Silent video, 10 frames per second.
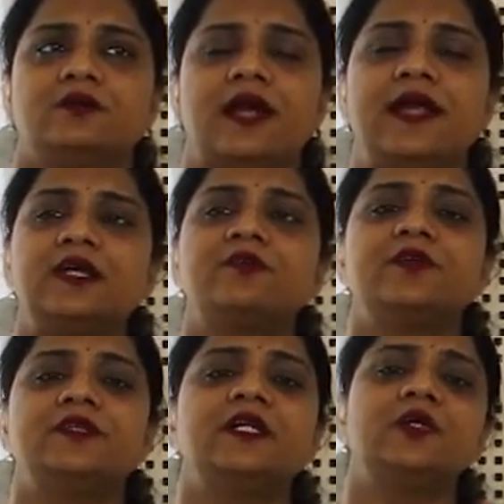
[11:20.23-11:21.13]
end up
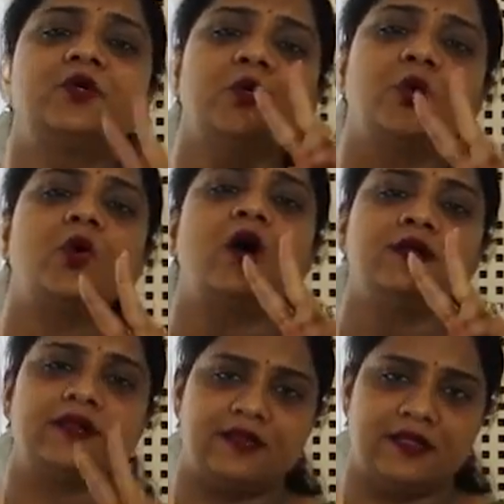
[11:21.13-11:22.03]
with the two
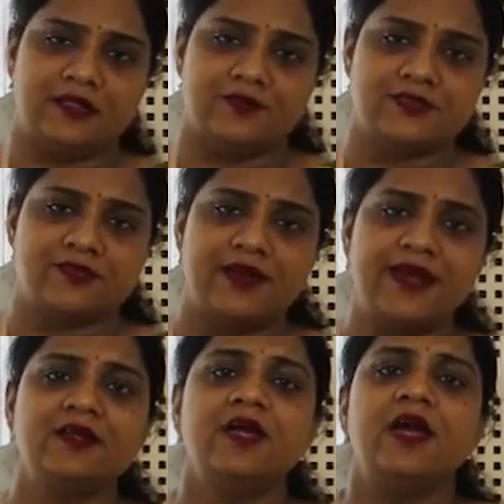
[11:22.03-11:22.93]
alternatives,
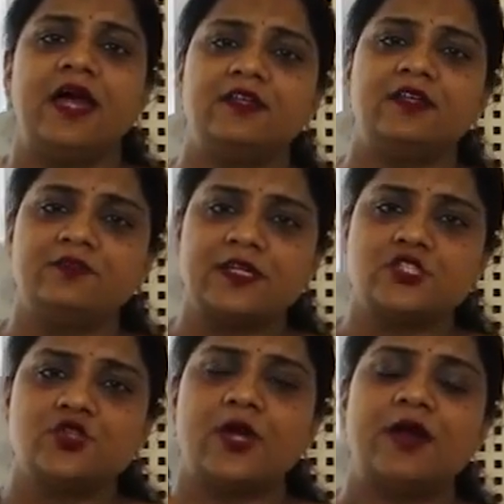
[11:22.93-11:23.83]
right? And in
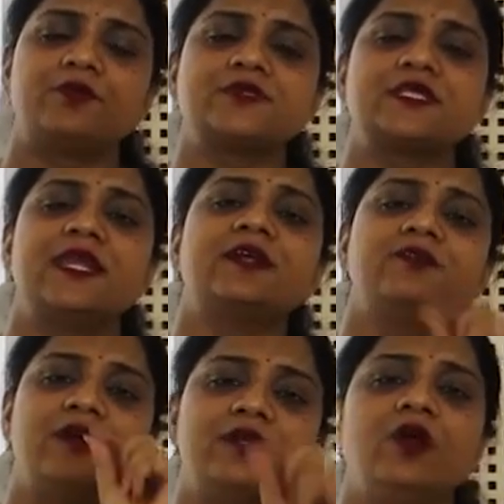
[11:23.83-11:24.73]
which you have to select
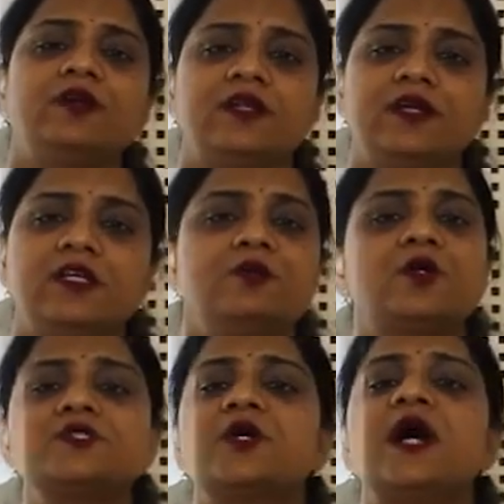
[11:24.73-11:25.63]
one alternative,
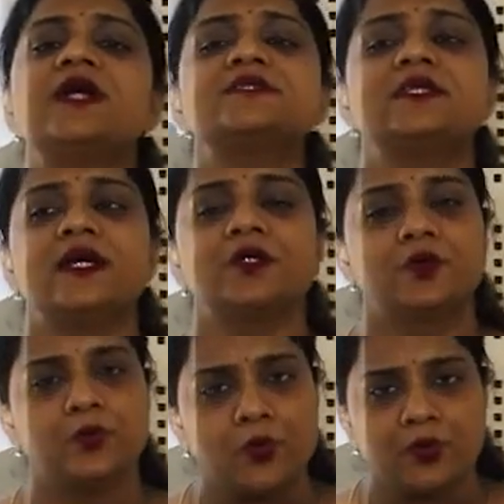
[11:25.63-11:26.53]
because you can't select
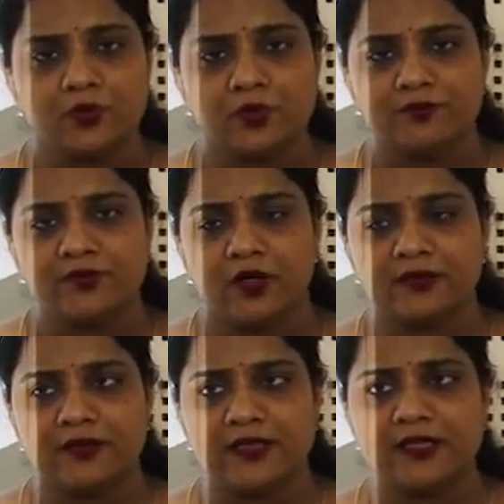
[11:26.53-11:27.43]
two of the
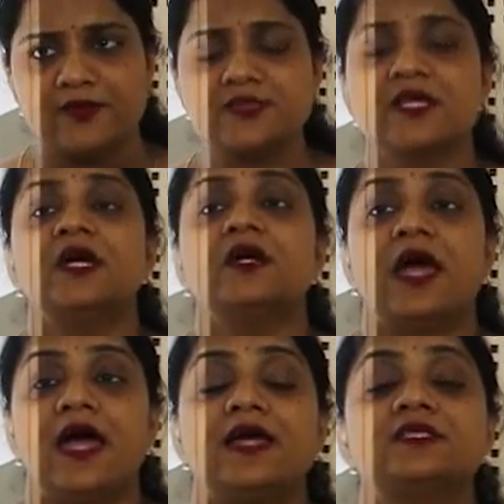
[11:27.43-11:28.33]
alternatives
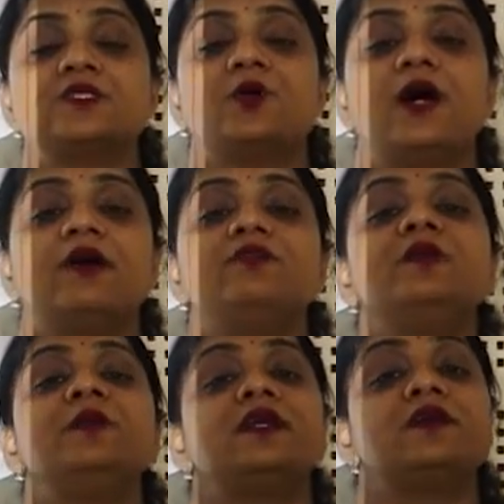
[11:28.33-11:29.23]
as you have
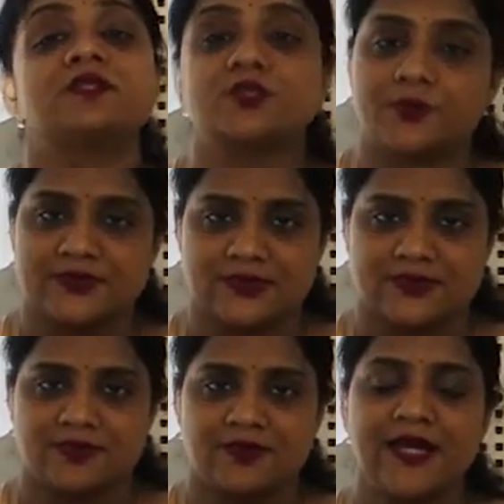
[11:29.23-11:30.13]
limited
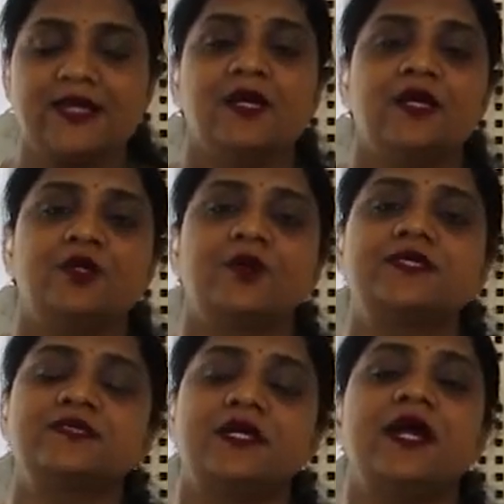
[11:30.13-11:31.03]
resources, right? You
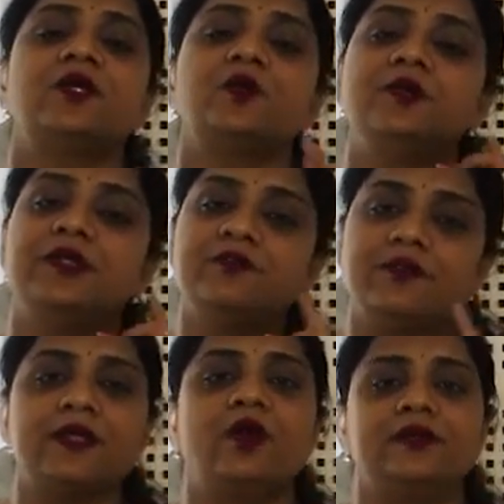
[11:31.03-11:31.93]
can select only
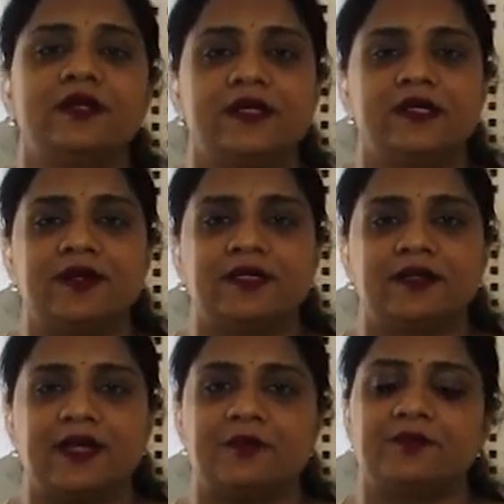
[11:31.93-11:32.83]
one alternative at a
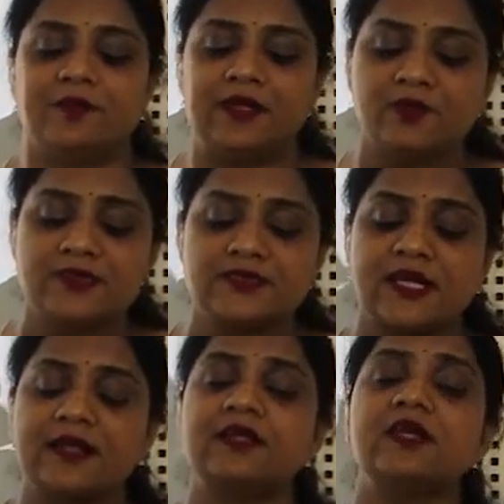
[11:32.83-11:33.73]
time. When you are
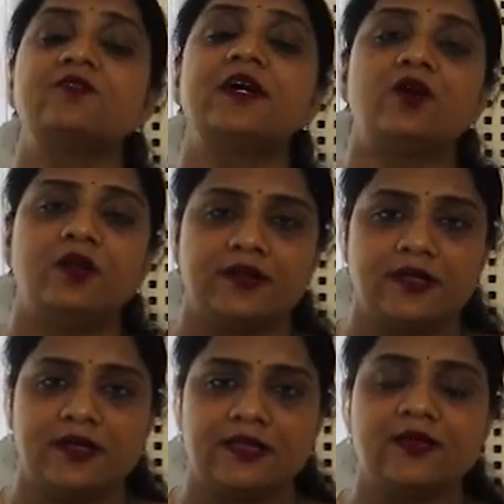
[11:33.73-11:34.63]
selecting one
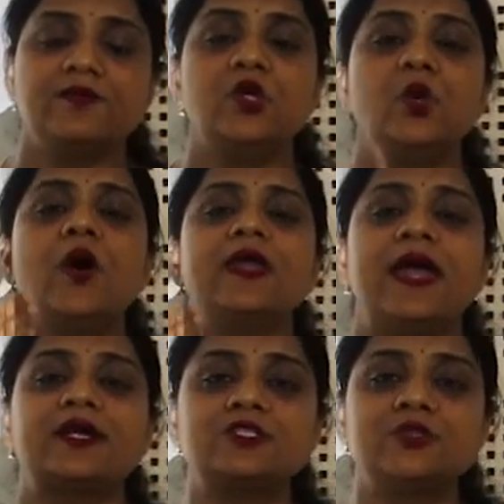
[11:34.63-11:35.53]
alternative, you are
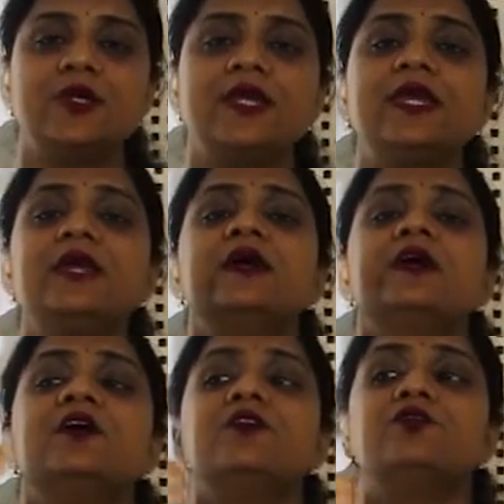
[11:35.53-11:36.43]
actually
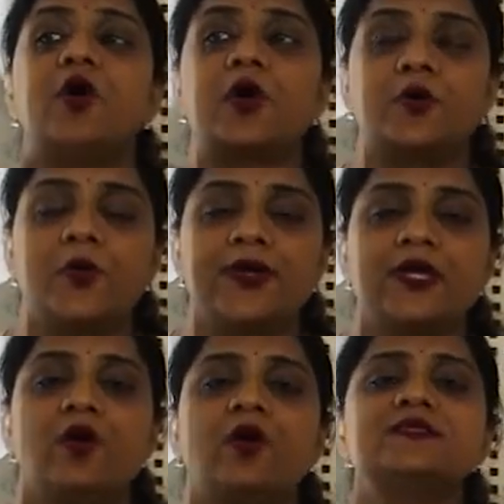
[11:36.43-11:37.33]

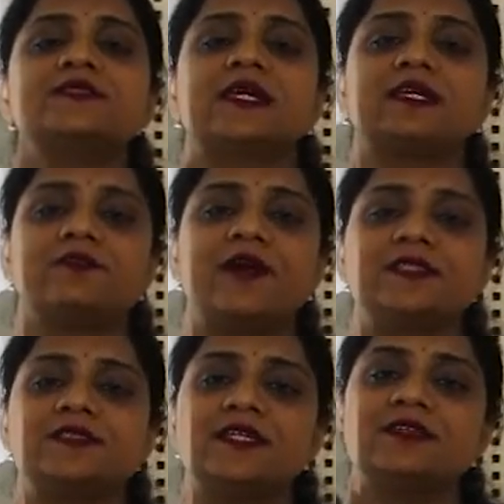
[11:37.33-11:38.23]
foregoing or
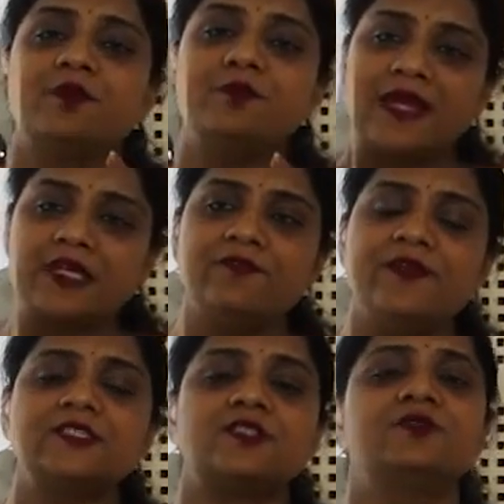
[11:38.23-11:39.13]
sacrificing the
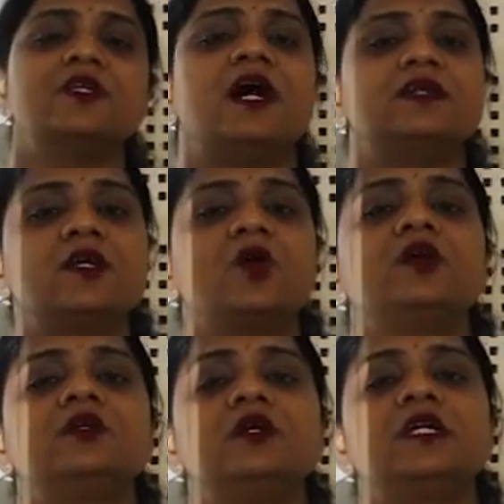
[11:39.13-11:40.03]
benefits of the other
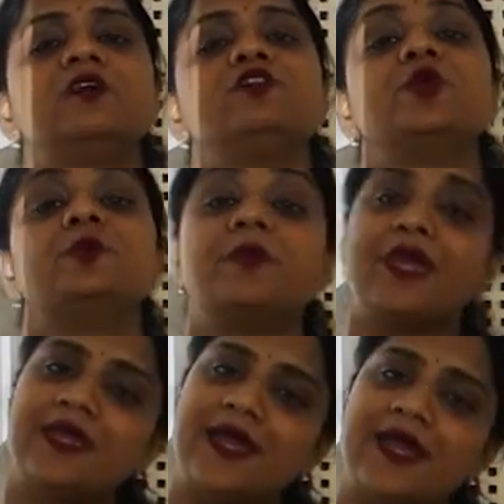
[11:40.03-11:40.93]
alternative you
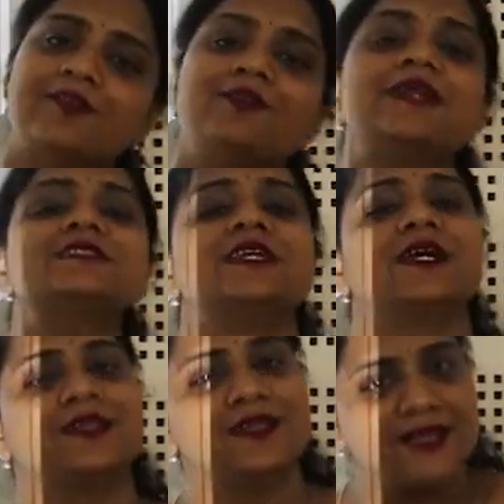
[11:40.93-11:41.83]
may get while
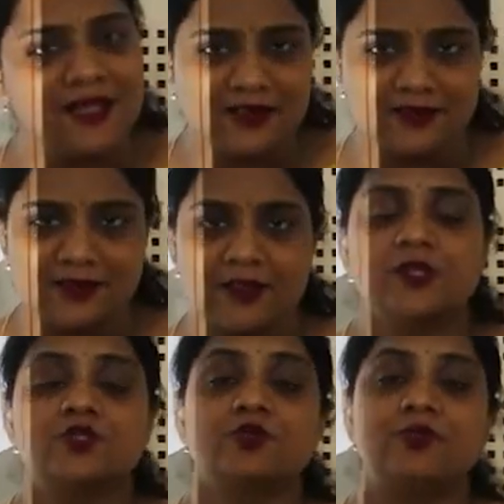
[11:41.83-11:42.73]
selecting the other.
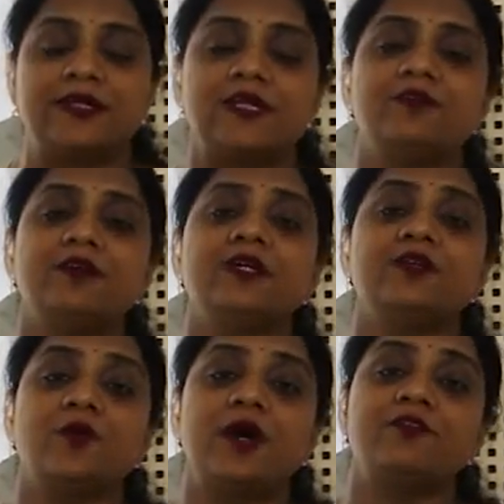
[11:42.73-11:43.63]
So whatever
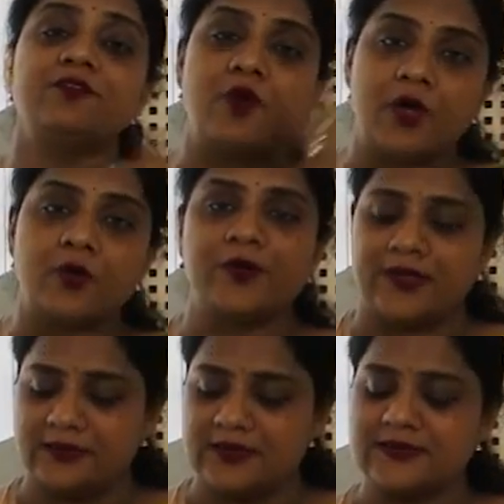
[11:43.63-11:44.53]
you are
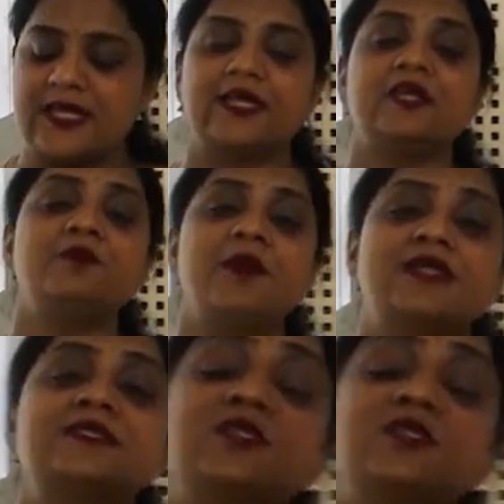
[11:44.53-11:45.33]
foregoing, the second best